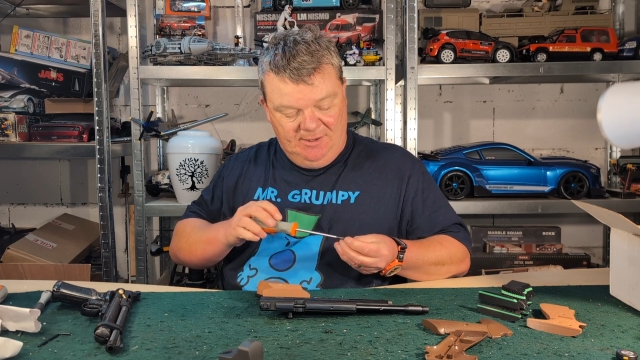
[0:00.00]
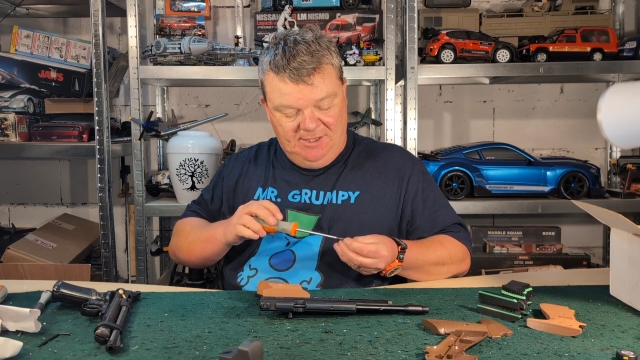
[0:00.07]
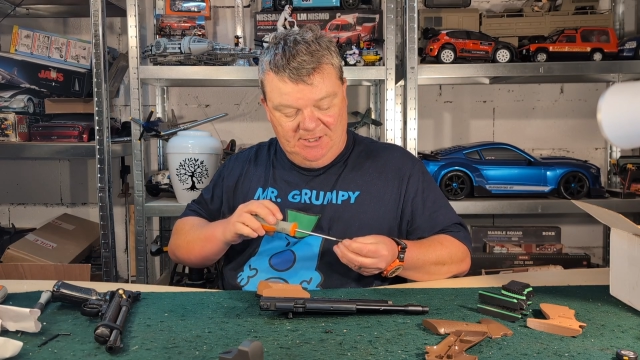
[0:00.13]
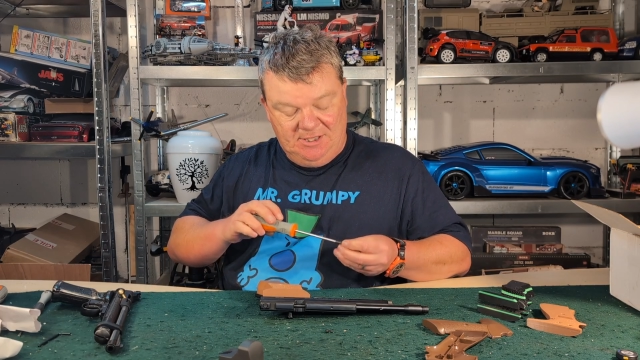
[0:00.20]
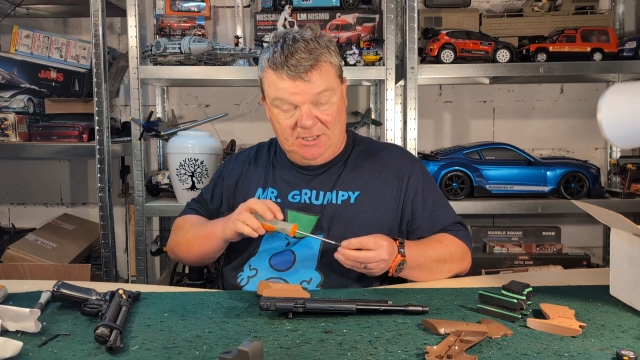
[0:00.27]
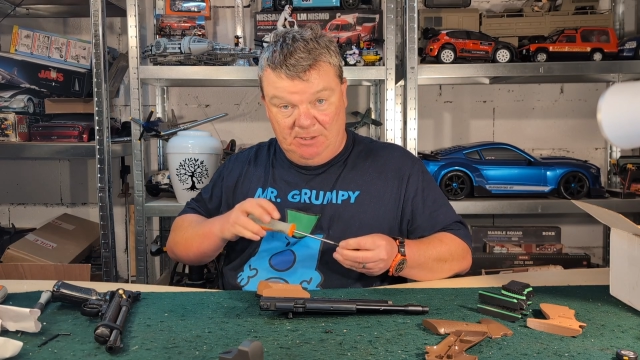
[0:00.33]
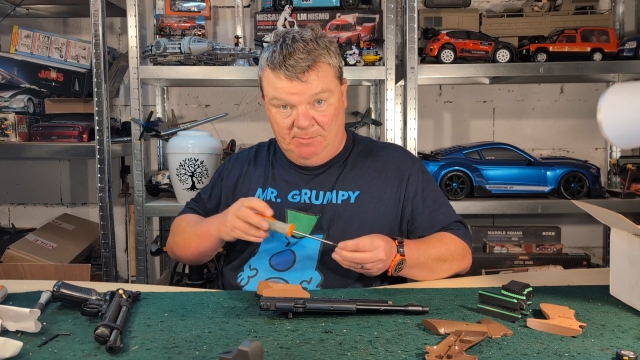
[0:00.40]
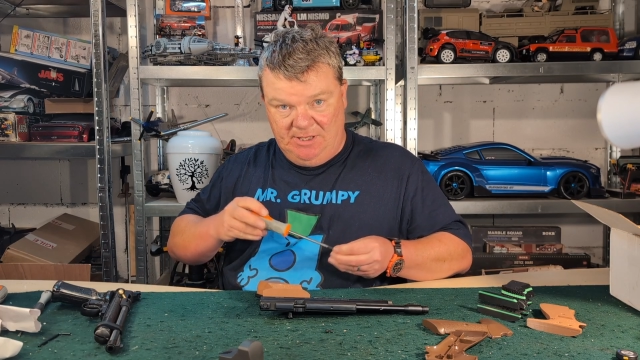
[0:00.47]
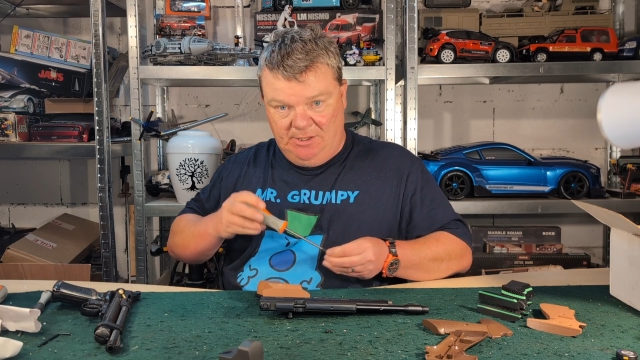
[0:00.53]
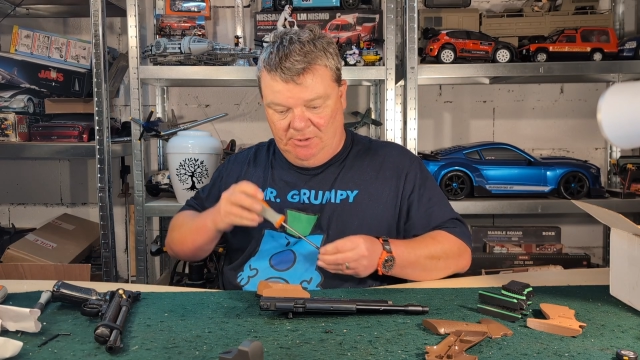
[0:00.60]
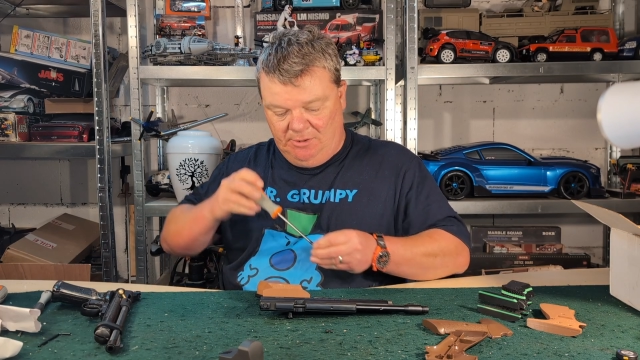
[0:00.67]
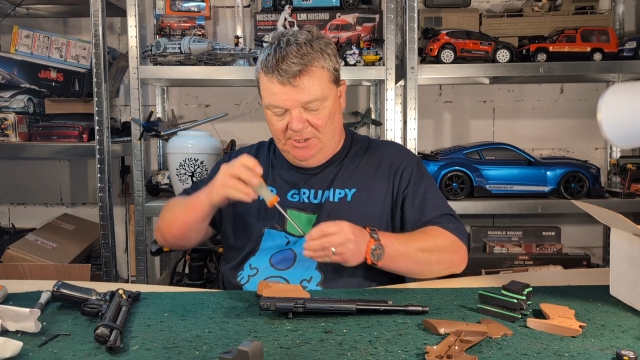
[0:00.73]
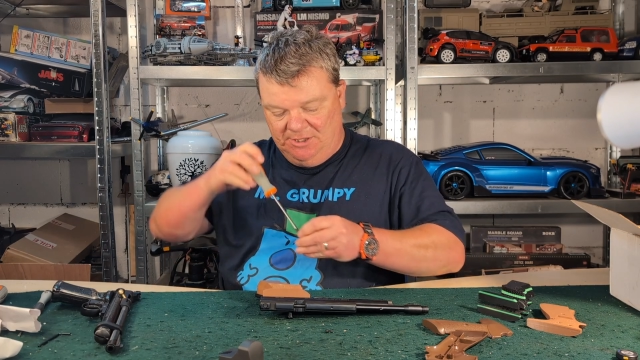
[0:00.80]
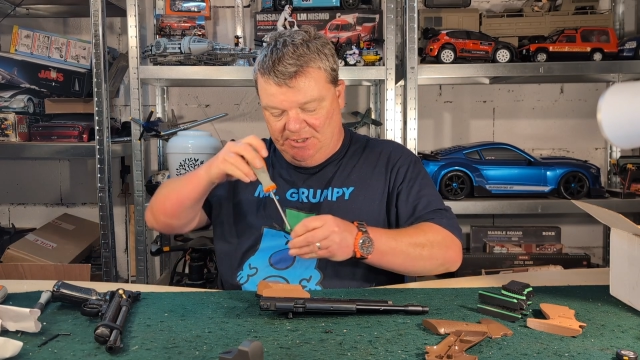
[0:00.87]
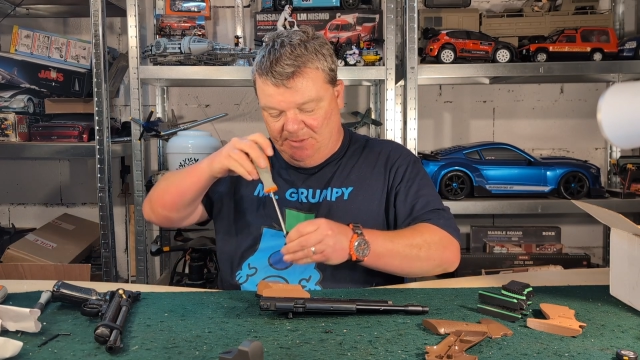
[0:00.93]
This is going to be an
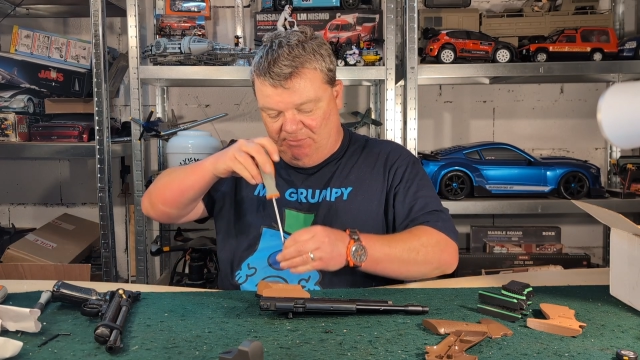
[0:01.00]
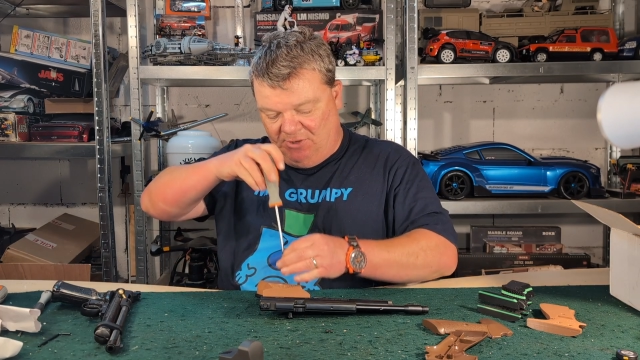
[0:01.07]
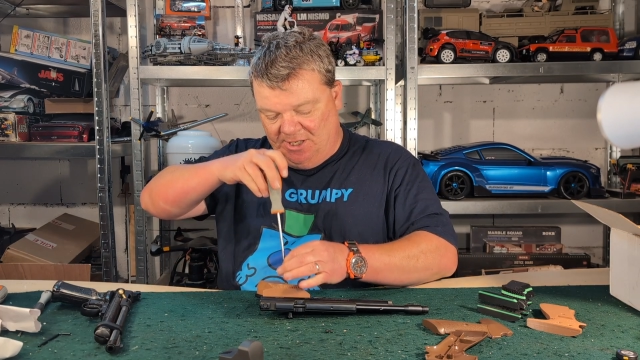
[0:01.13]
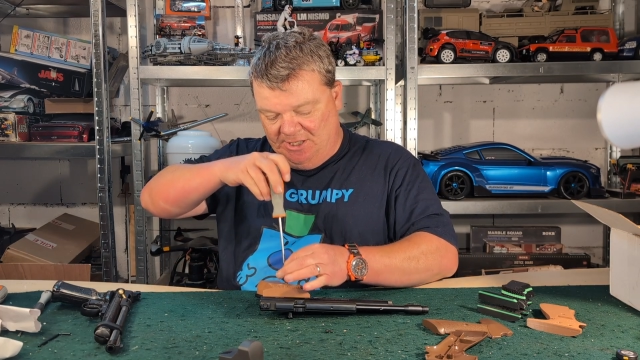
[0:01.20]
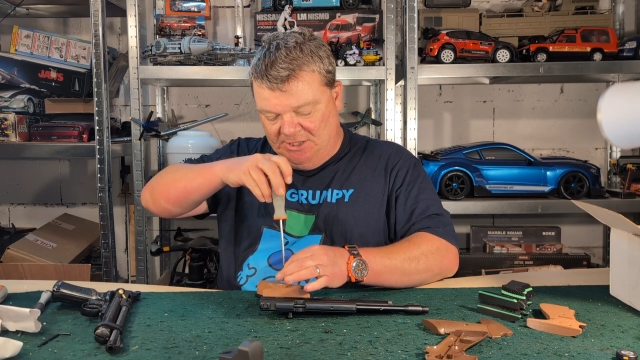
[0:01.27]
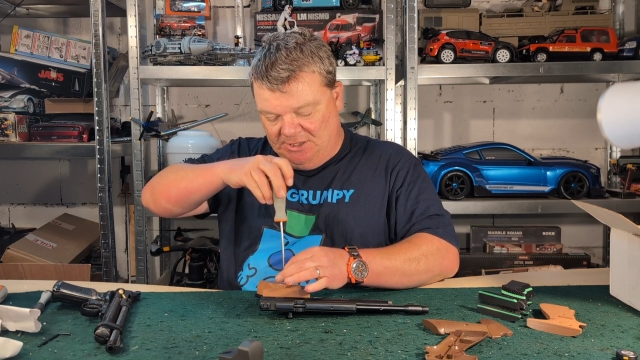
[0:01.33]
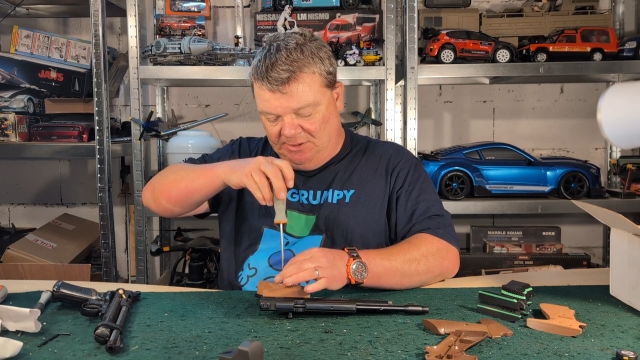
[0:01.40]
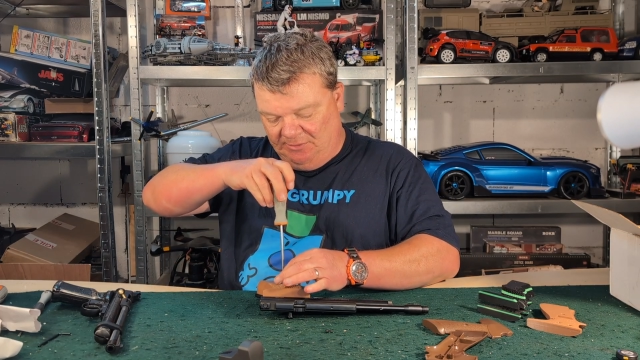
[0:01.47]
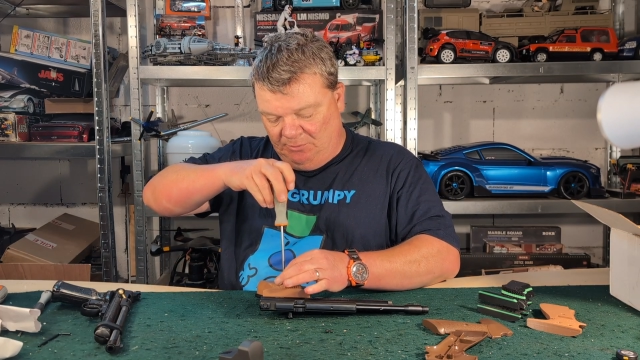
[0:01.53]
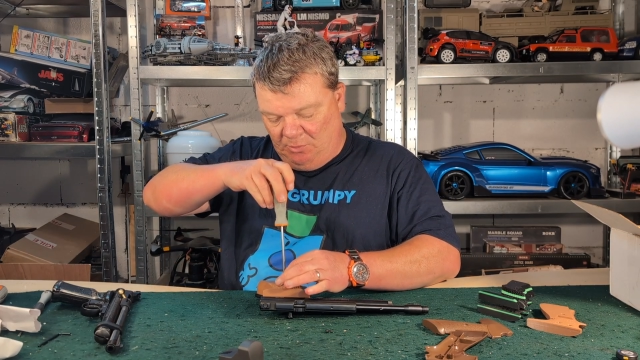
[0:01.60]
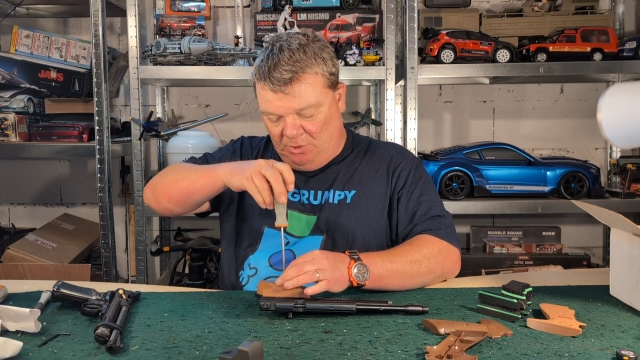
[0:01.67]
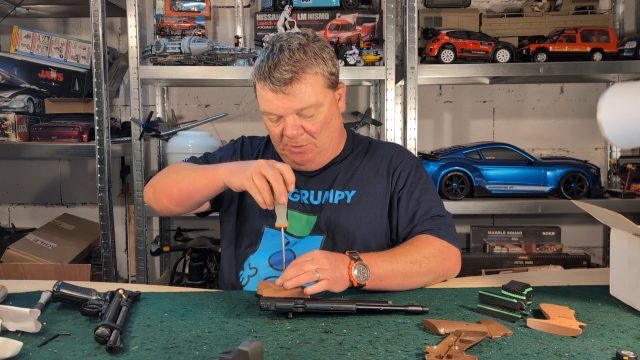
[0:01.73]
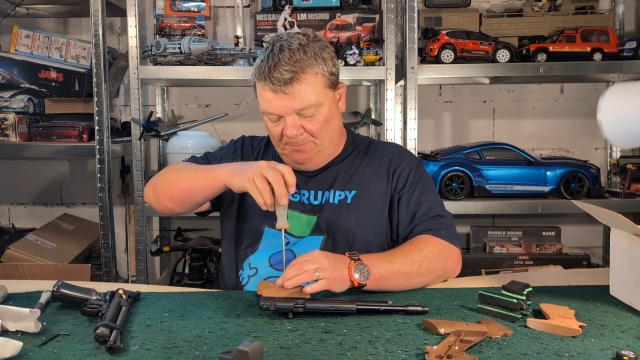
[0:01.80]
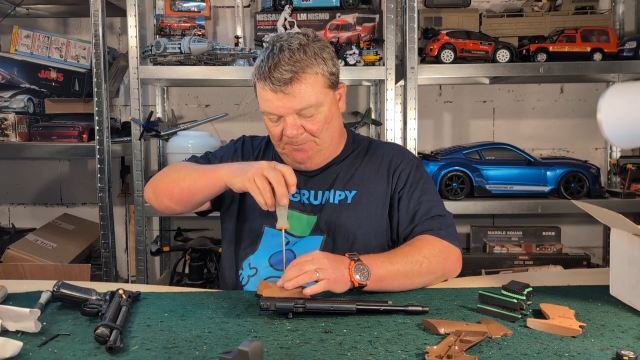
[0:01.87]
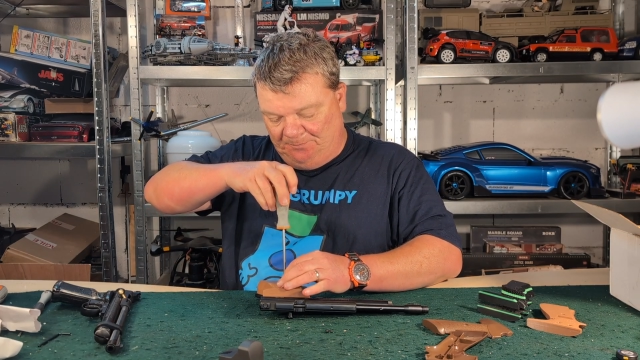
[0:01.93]
honest appraisal of
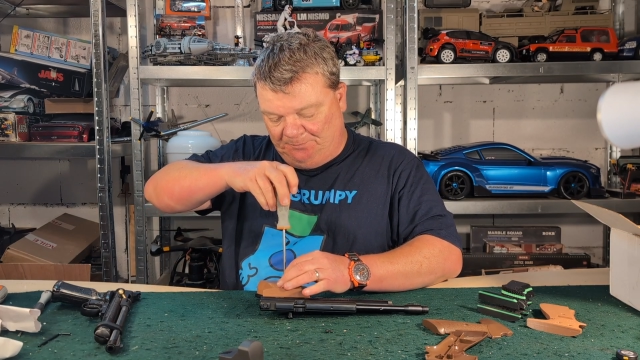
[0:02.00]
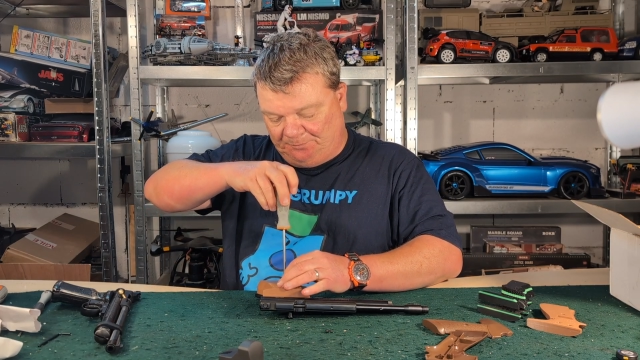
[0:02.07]
what